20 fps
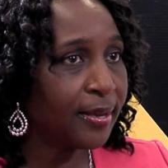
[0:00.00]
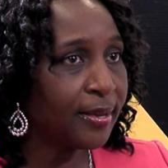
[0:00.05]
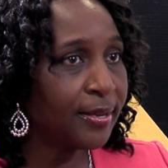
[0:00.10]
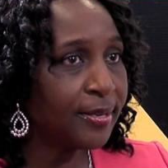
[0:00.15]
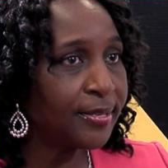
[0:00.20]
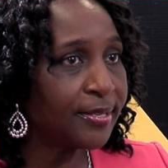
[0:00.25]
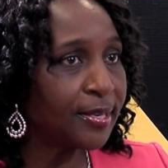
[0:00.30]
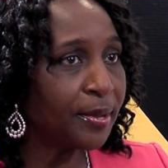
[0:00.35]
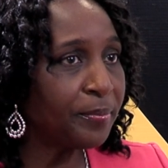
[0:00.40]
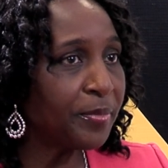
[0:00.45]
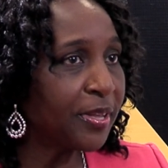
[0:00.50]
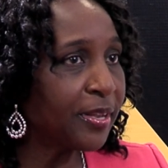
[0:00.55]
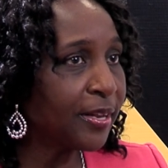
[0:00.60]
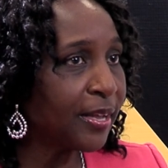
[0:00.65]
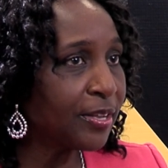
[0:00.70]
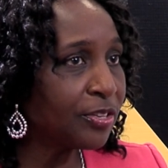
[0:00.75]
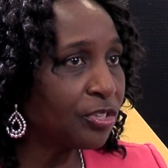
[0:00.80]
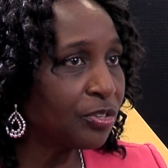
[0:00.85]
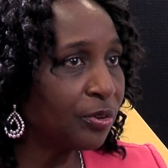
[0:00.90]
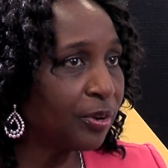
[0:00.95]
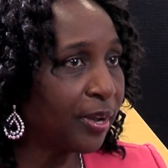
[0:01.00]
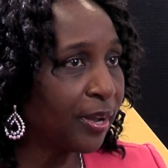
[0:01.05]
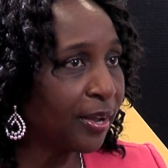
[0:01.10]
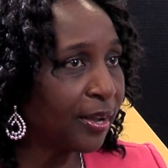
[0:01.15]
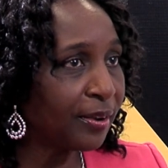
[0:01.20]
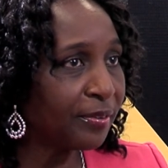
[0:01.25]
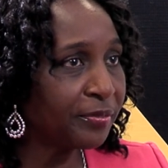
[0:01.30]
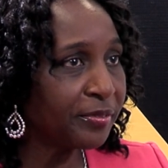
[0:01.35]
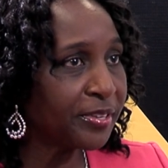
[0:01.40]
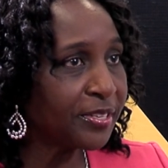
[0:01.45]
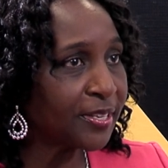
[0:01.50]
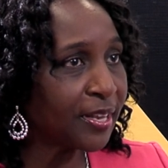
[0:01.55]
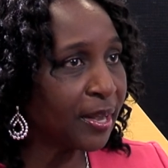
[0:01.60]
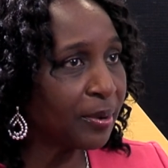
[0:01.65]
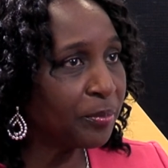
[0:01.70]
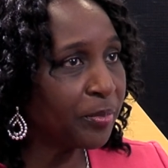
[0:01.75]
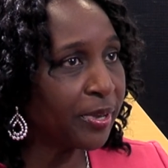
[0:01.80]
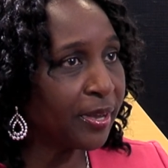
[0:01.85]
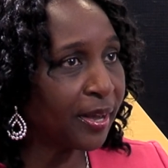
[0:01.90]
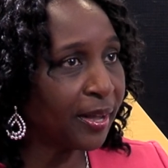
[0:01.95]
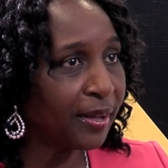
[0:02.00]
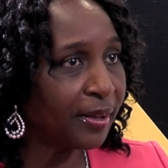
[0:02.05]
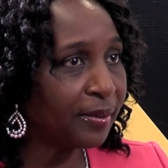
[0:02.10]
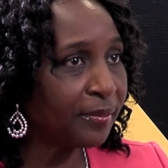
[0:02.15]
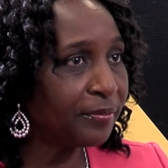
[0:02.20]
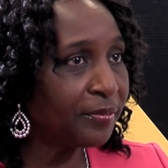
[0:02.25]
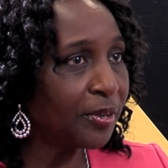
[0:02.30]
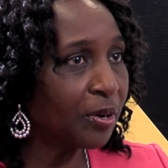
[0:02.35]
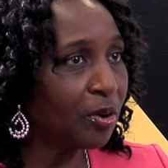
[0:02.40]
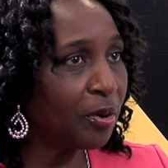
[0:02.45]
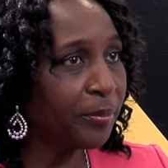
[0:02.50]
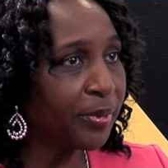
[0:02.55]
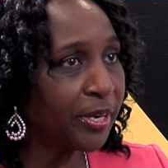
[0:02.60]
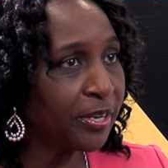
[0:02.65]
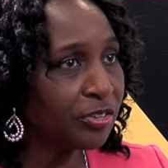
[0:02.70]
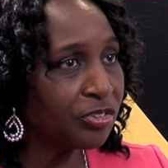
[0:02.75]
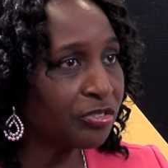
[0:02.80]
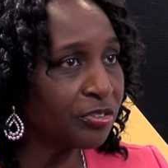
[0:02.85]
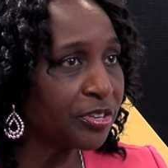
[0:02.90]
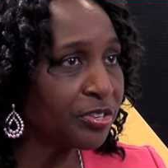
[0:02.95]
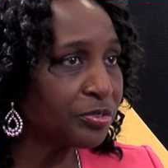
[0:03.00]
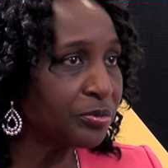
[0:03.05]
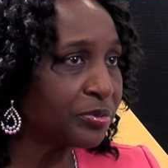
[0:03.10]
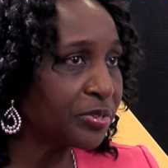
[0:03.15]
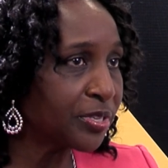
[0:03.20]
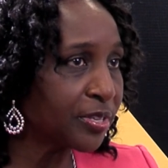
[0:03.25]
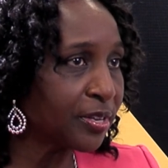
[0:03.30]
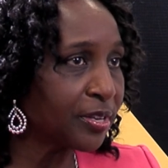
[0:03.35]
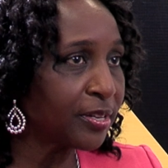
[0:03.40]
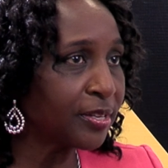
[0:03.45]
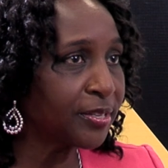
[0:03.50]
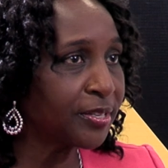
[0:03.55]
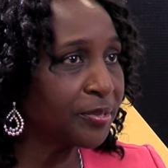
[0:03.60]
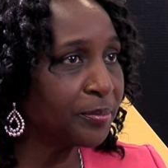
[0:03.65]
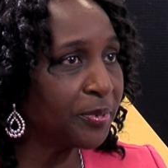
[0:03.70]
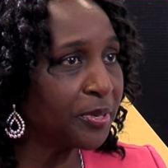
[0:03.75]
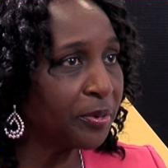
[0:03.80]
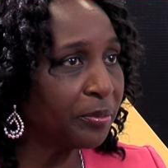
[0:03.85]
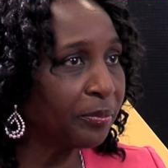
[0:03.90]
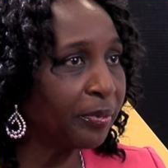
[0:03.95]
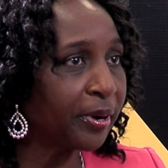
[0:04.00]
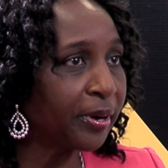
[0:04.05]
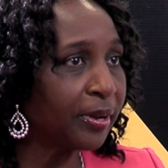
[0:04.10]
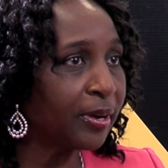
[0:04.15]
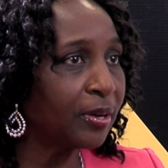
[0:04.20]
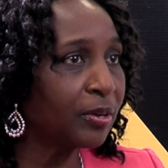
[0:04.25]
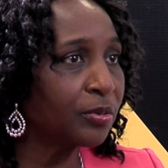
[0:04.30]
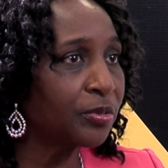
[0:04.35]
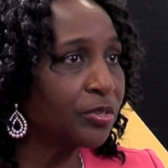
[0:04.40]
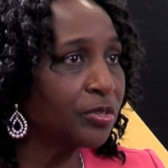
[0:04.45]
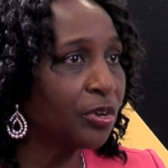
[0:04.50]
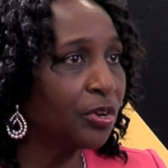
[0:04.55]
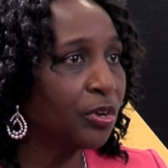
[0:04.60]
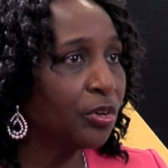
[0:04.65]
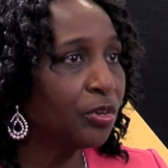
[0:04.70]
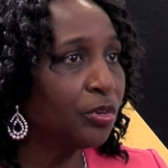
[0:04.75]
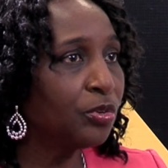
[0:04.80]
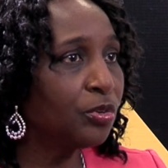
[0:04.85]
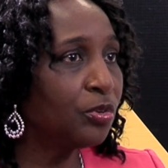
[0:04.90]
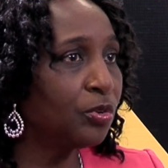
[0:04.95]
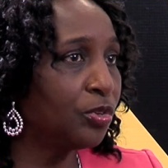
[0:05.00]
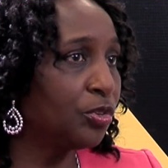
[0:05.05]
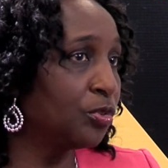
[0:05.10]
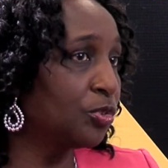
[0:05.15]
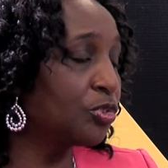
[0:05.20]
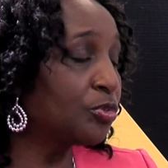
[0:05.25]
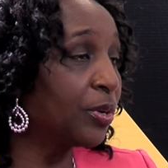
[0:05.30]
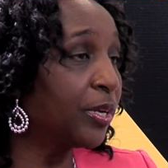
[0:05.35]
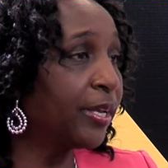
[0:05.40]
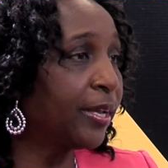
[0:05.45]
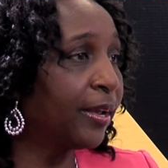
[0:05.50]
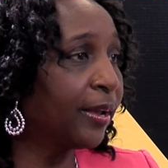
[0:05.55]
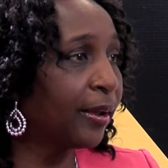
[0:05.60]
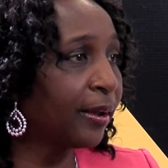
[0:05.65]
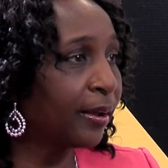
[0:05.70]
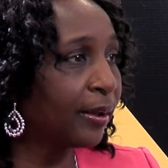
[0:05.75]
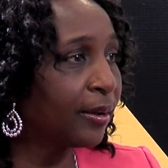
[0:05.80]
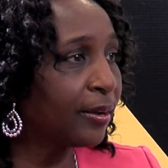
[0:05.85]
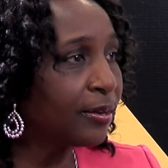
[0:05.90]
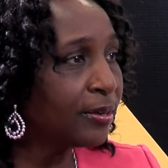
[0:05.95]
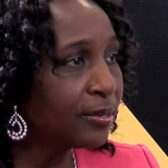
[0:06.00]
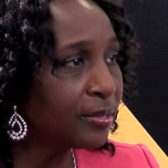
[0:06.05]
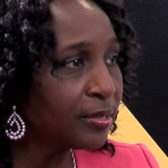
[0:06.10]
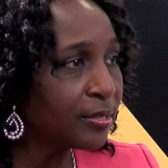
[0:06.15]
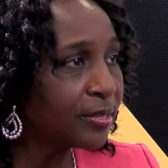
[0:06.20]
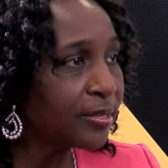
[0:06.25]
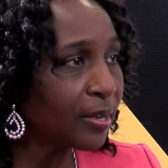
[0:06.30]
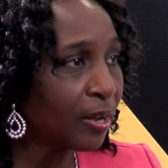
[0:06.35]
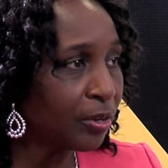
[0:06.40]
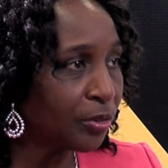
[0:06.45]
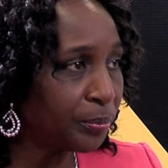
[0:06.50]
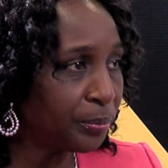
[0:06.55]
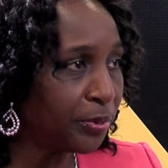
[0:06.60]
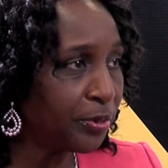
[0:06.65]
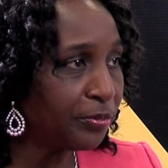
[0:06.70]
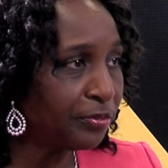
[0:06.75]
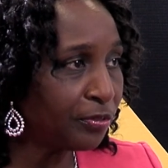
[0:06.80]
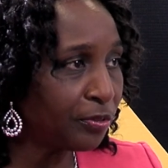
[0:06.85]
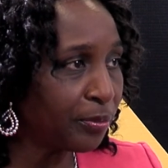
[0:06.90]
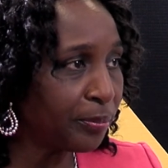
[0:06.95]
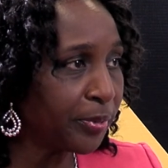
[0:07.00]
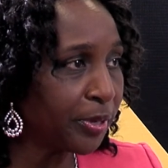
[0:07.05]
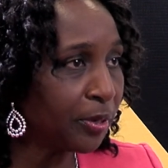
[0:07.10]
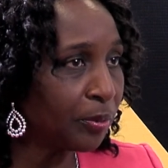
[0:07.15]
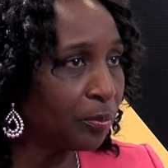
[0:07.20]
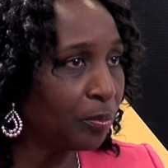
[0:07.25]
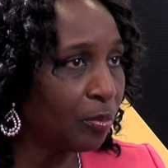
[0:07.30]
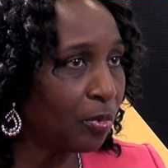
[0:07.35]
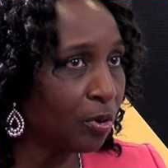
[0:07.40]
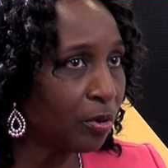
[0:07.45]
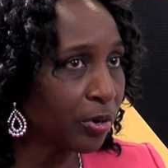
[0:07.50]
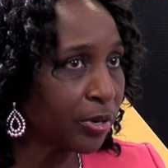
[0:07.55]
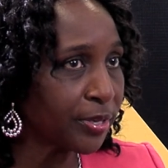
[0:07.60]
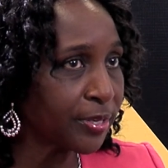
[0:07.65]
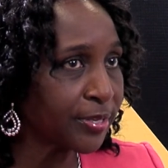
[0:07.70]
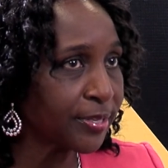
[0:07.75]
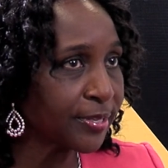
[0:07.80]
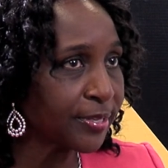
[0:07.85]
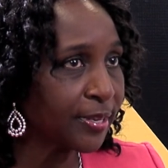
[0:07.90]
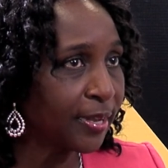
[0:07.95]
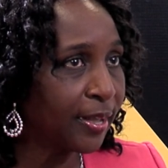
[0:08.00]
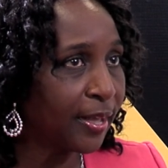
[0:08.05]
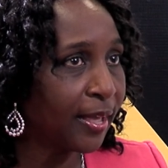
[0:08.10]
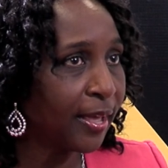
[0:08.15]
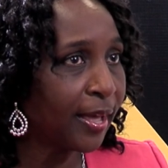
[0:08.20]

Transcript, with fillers: It's something that you hear every time we have the common entrance results being read out. You usually hear girls outperforming boys.